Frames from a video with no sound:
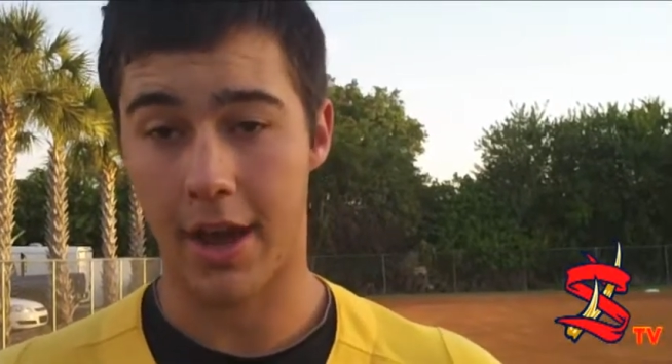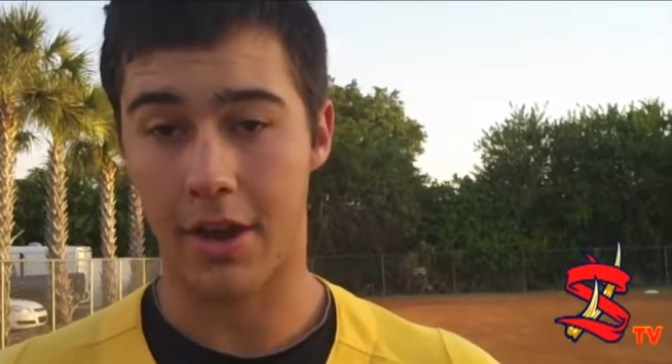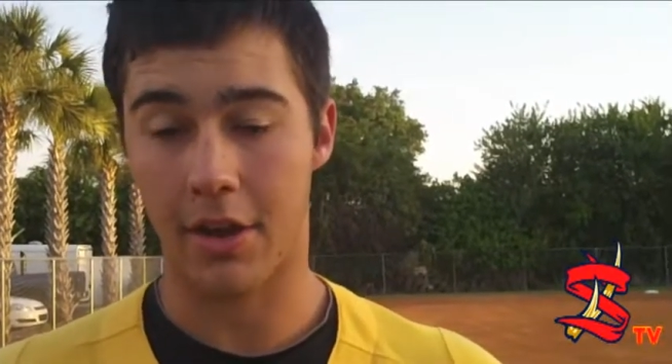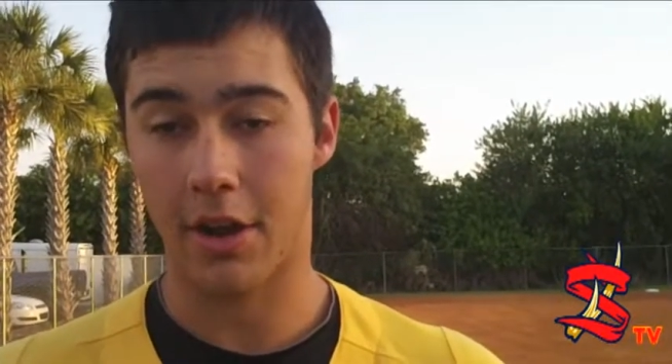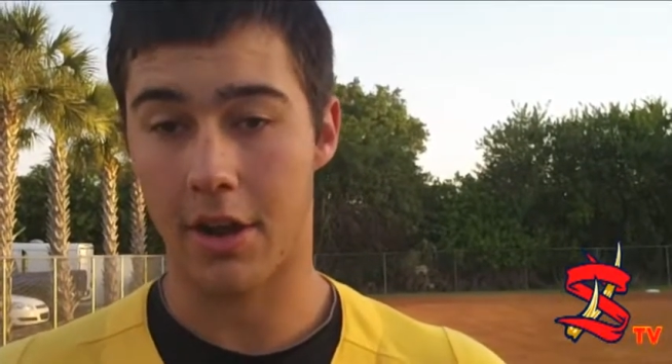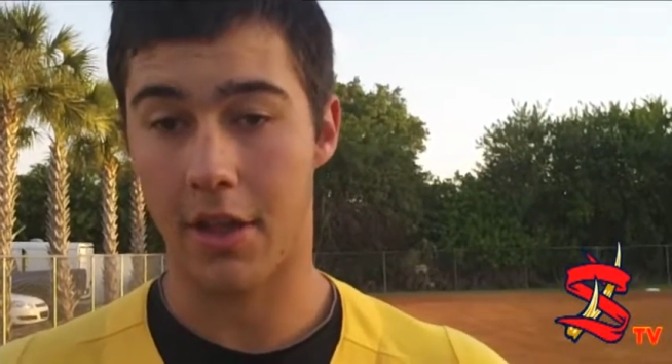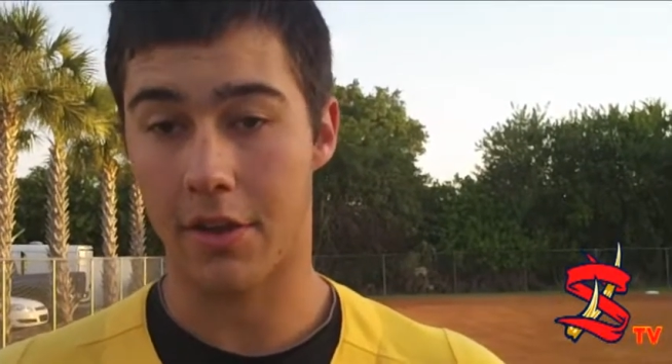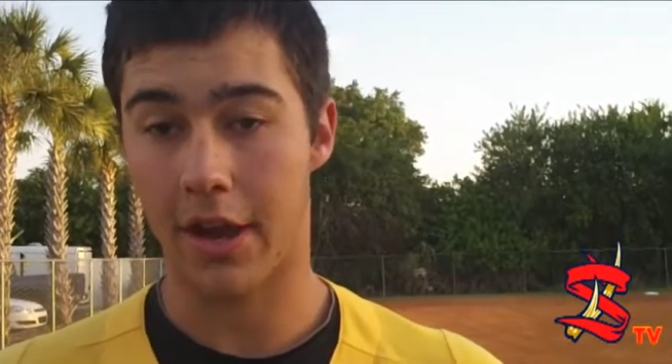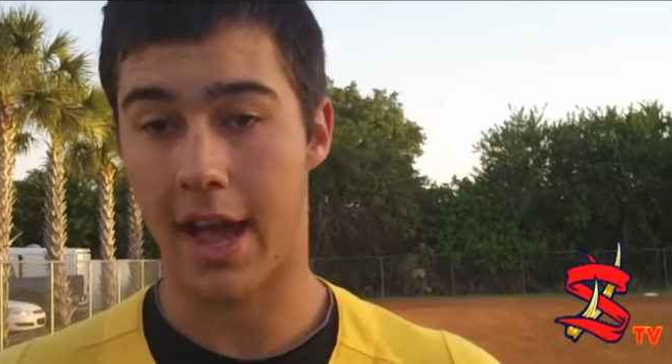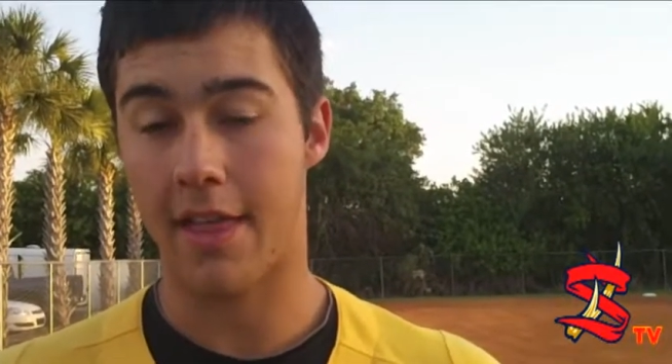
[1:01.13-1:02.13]
counted on
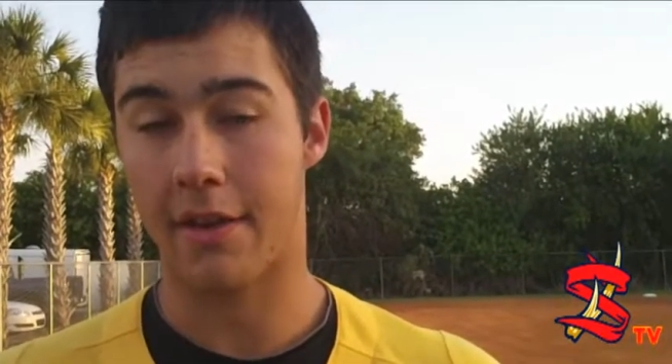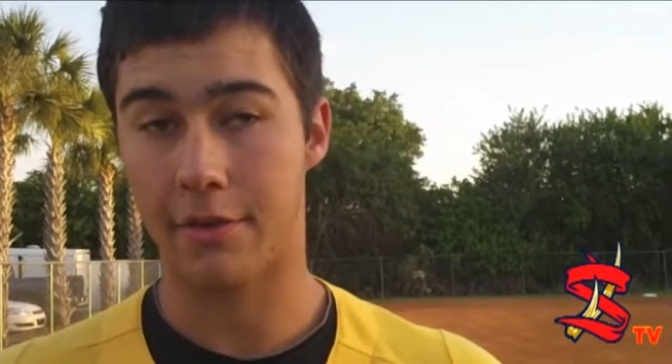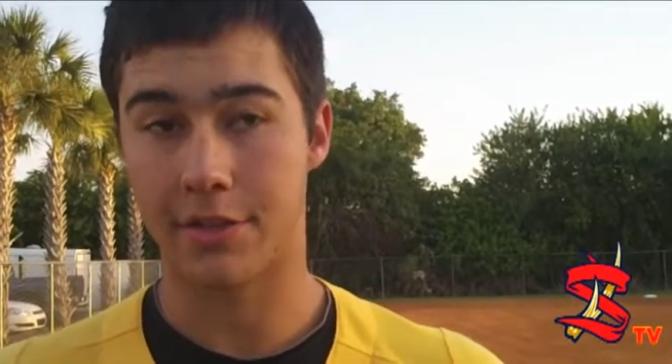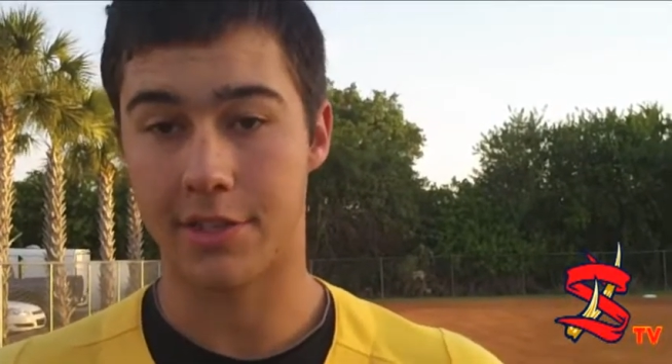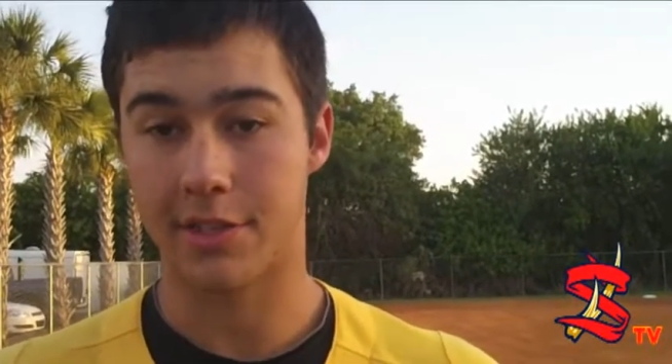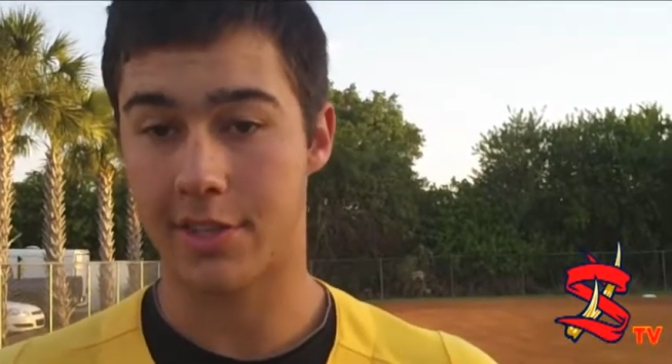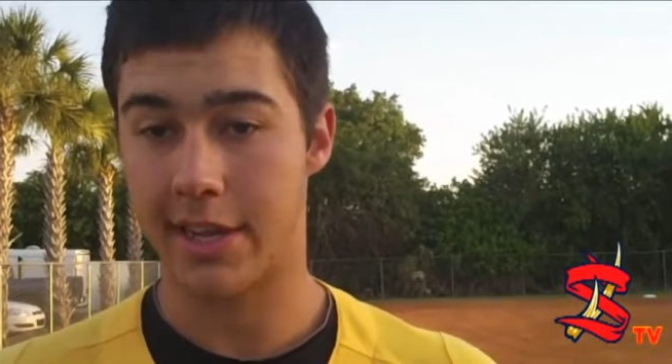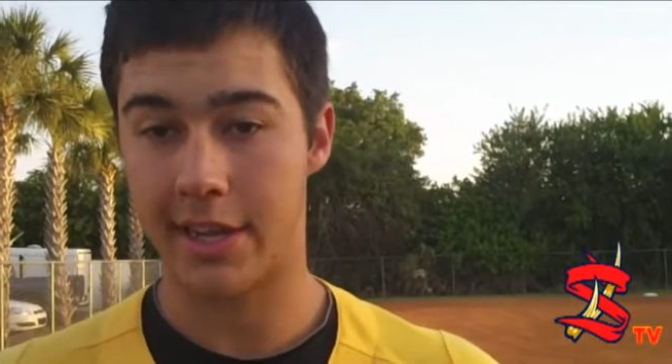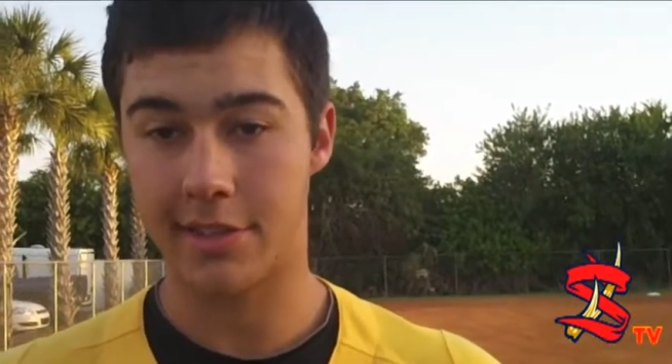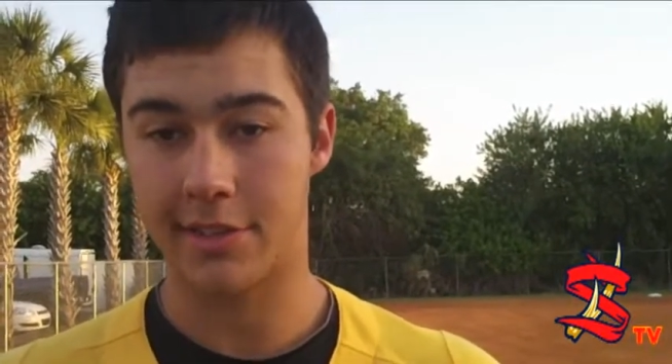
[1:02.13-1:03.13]
another guy that was in his
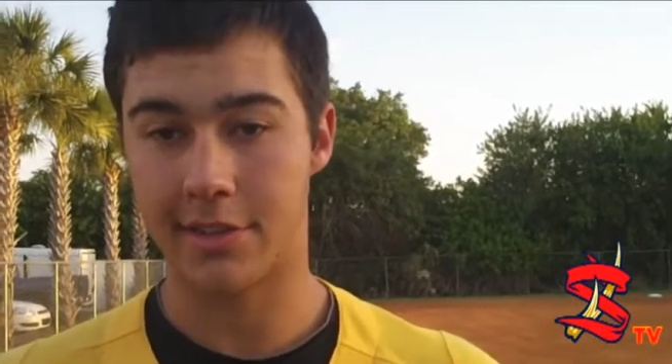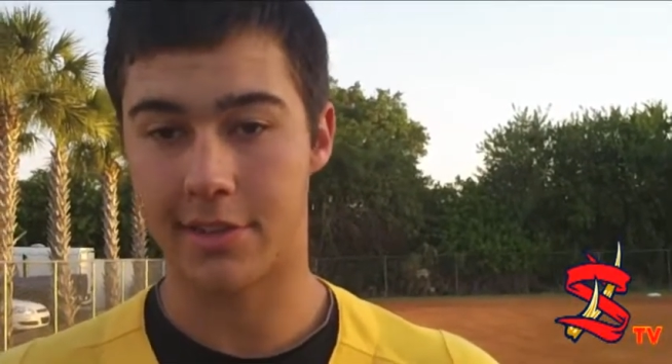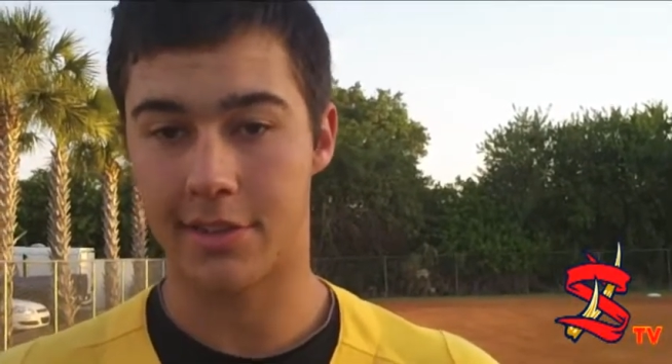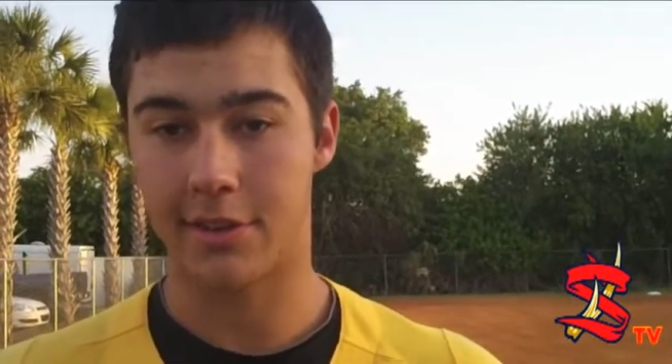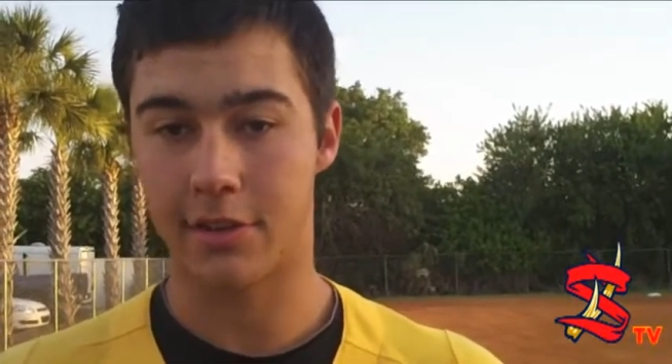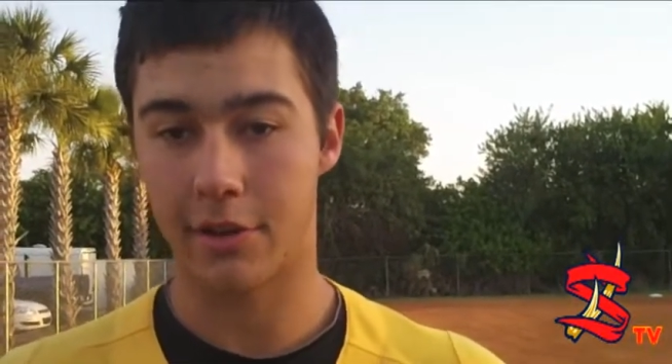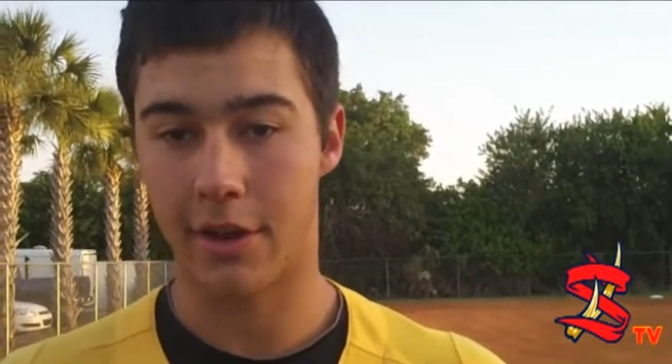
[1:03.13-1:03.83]
teens to throw a